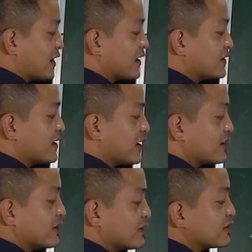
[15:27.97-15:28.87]
and
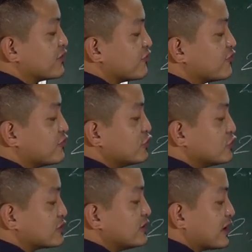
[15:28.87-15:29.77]
then the
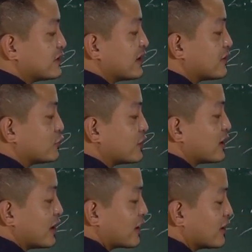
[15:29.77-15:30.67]
food that we
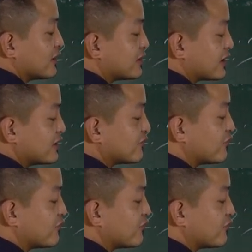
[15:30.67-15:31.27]
are taking